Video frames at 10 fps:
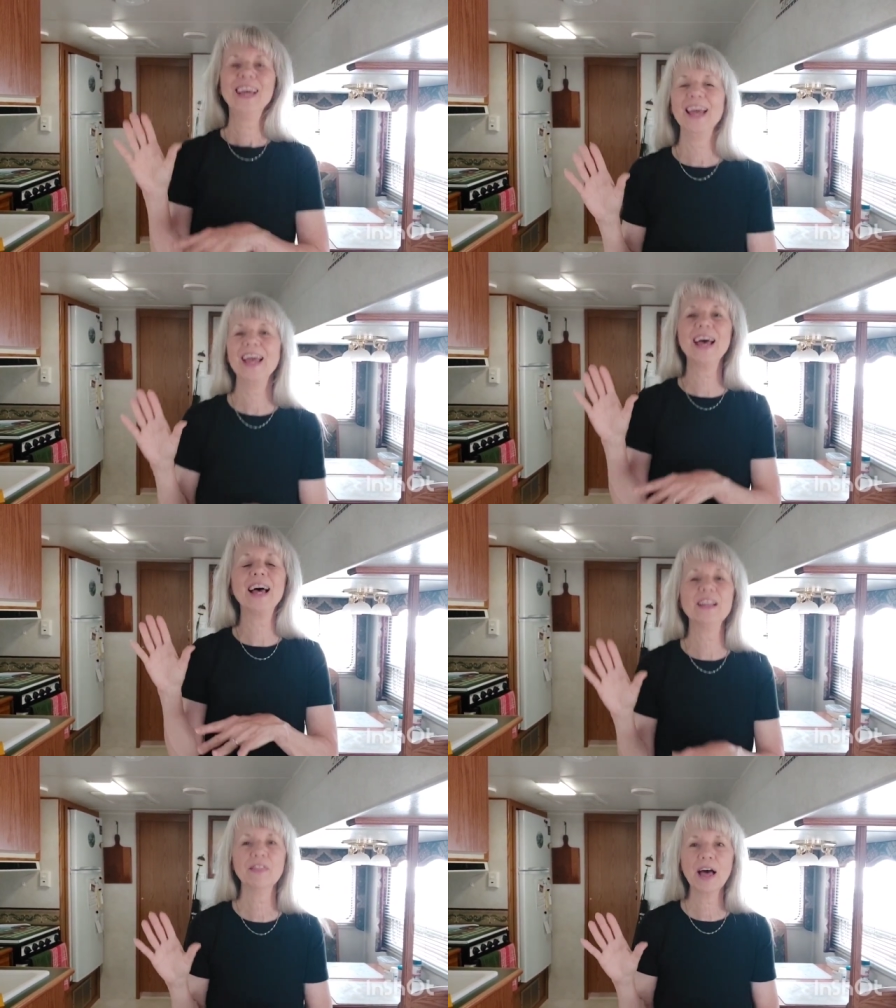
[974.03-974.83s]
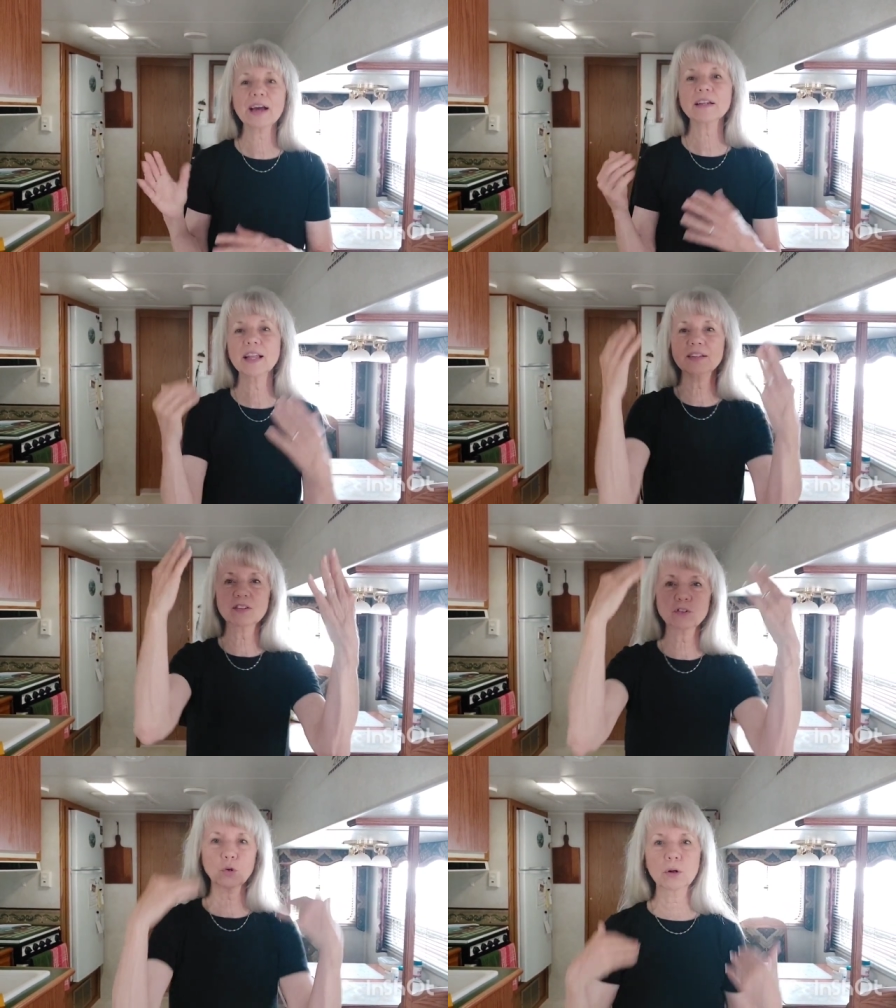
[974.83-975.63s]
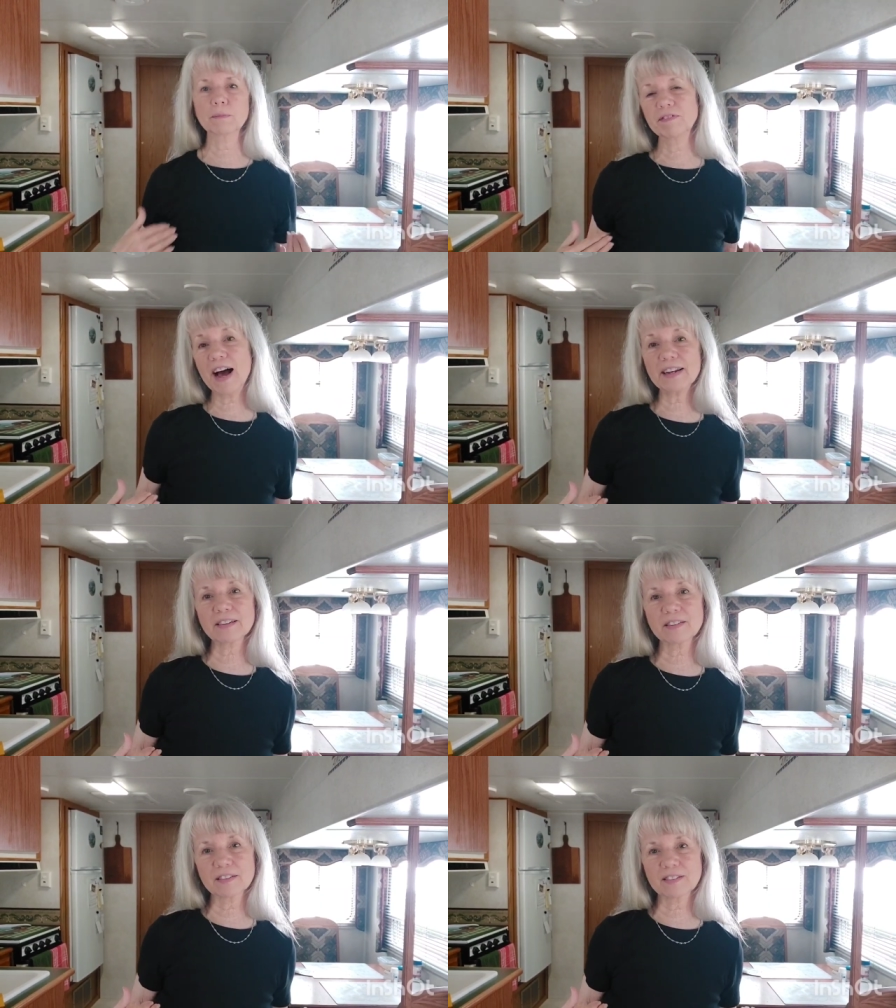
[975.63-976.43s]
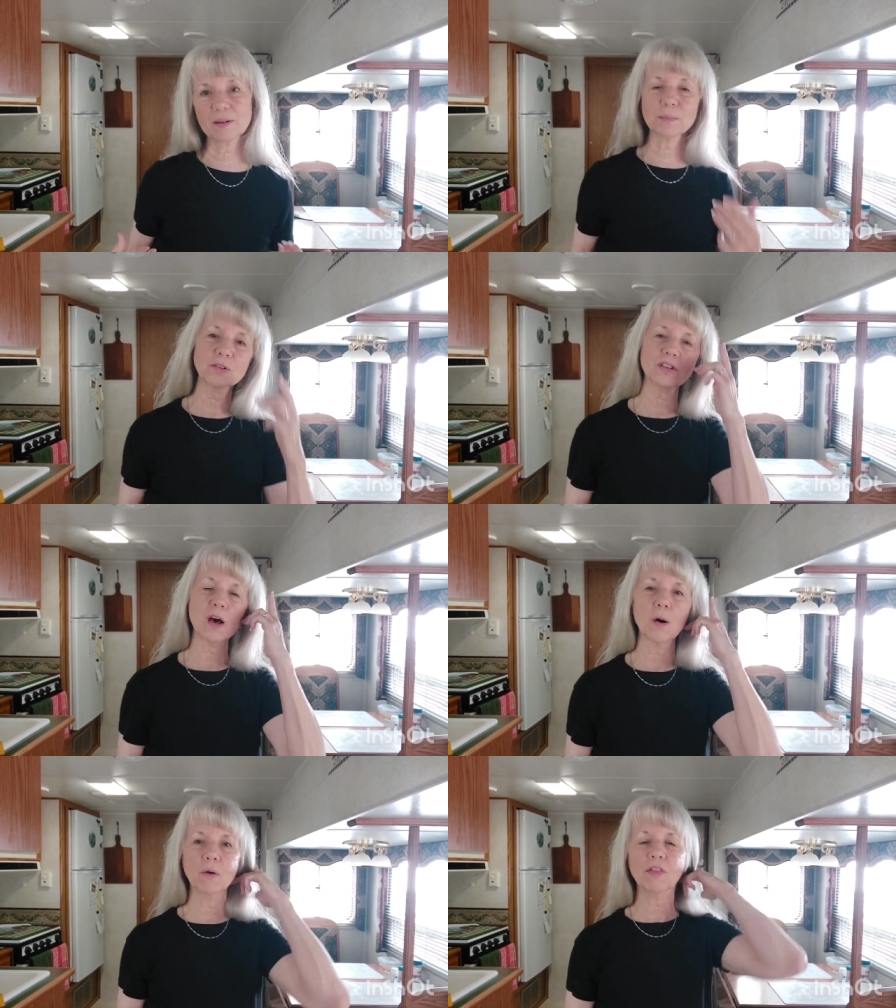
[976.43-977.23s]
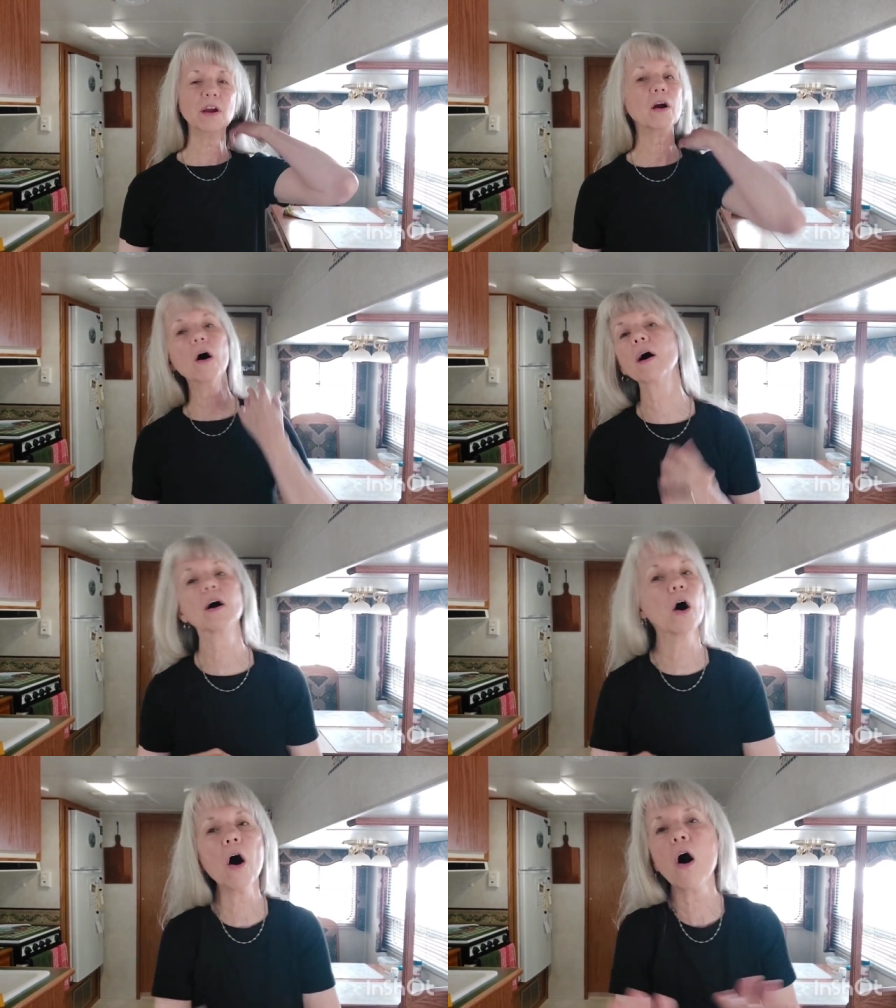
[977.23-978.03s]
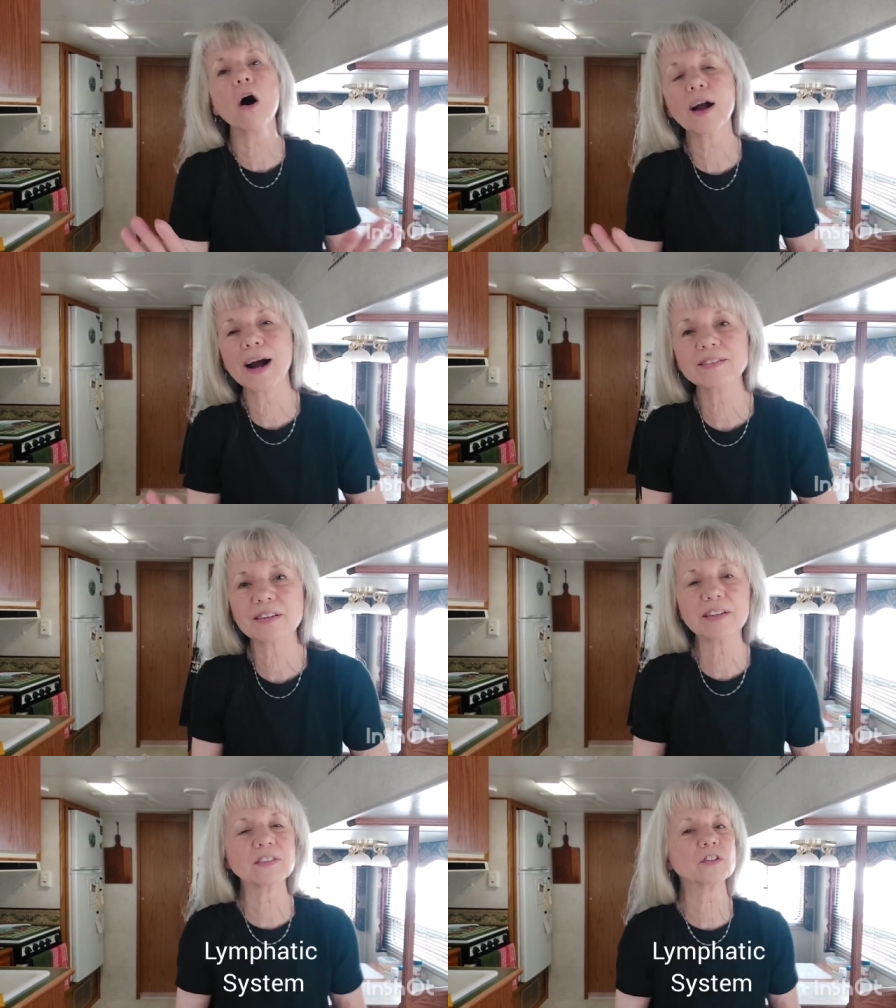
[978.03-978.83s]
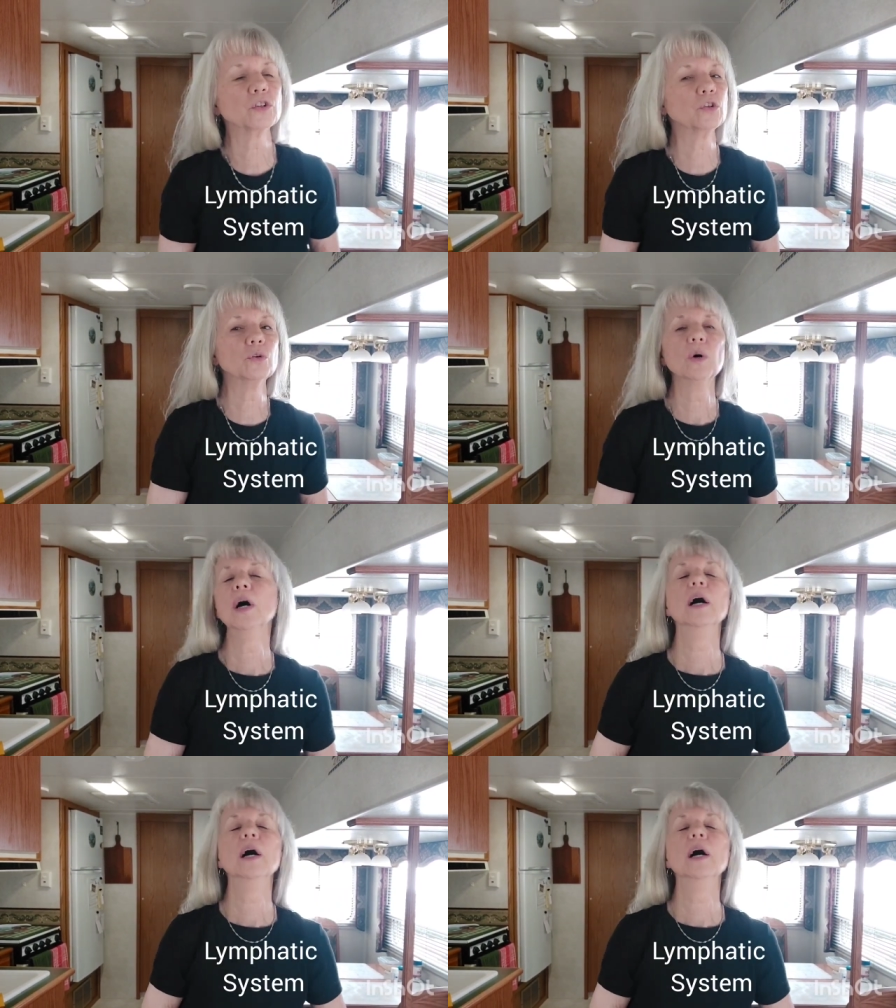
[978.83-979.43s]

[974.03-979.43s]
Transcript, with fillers: and that cleanses your lymphatic system. So there are all kinds of things to do.